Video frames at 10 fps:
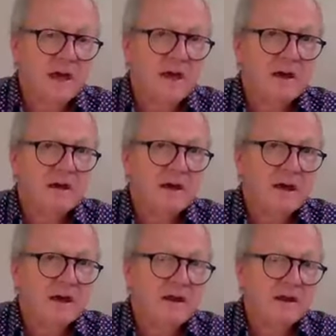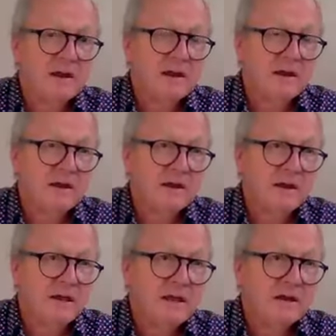and
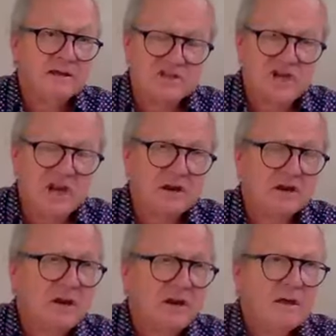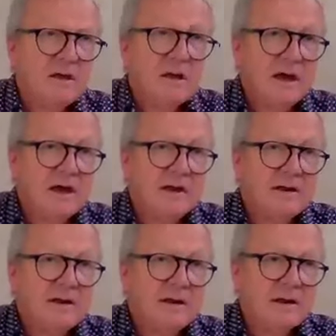Leger,
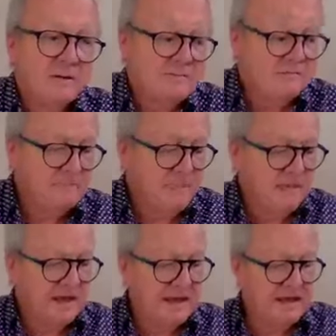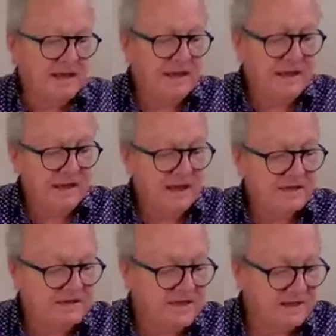and he
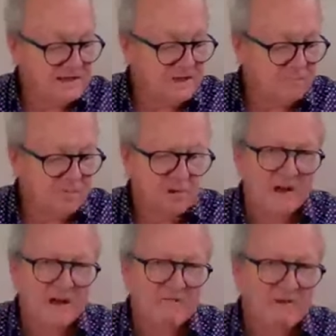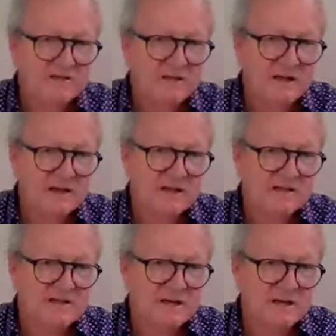has done some really
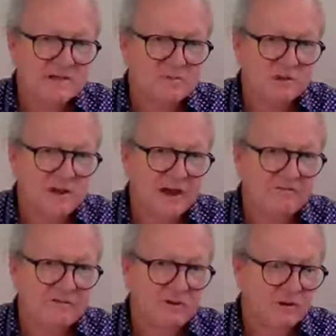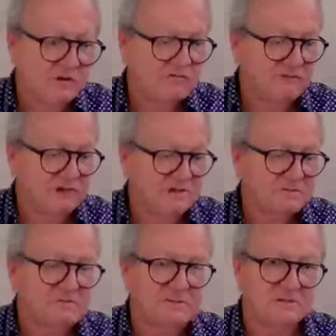fascinating studies with high photography
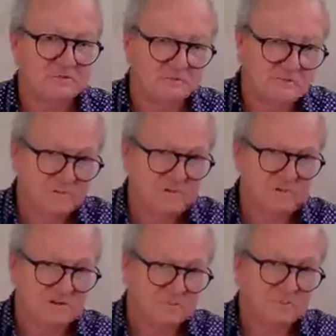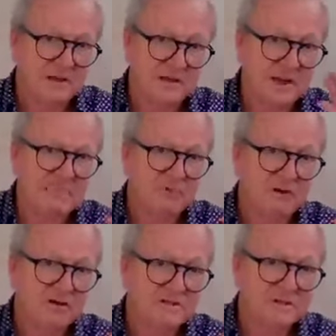speed
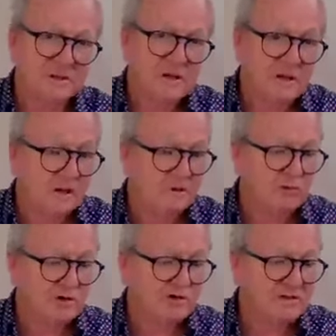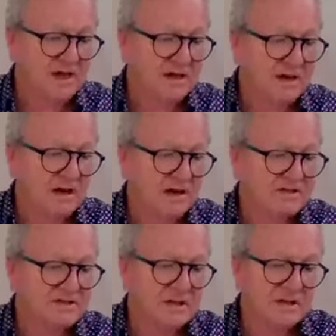cameras, which
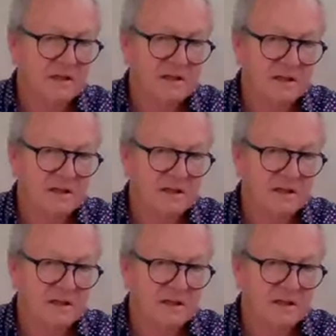analyzed